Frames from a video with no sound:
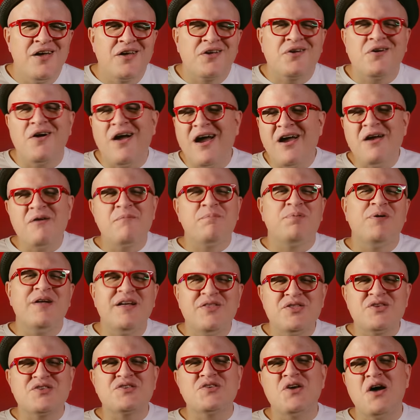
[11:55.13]
Cryer
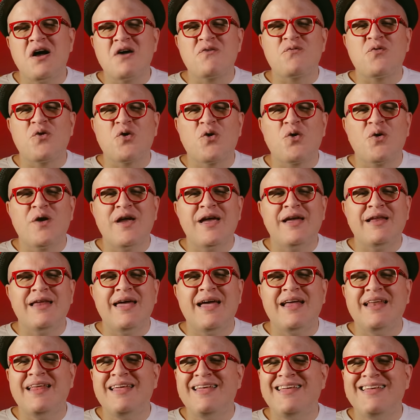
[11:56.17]
played the song for Green,
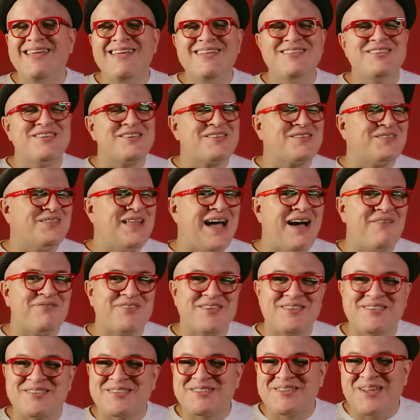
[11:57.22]
and he just laughed
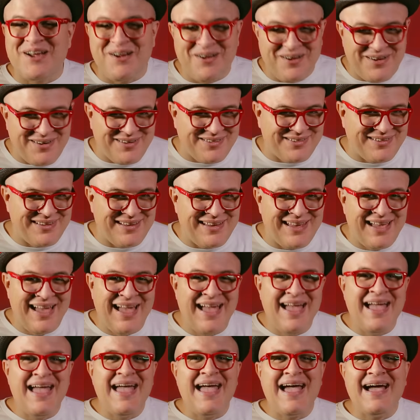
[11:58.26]
hysterically
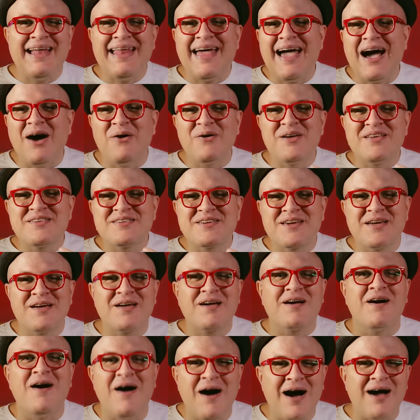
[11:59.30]
at how his
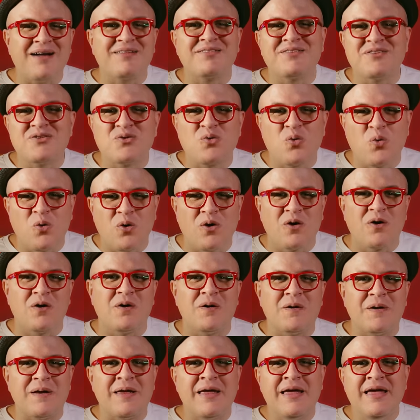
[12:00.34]
concocted
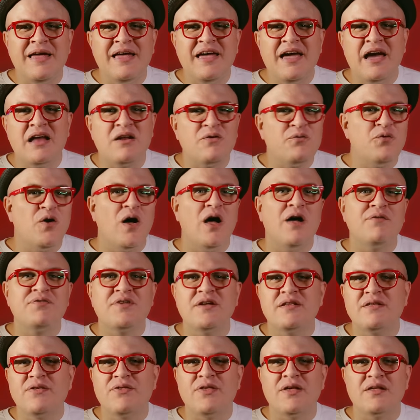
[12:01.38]
word had evolved
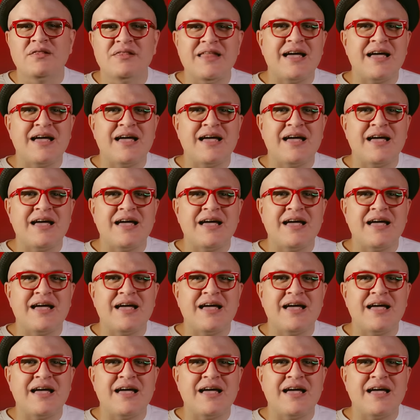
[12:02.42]
into the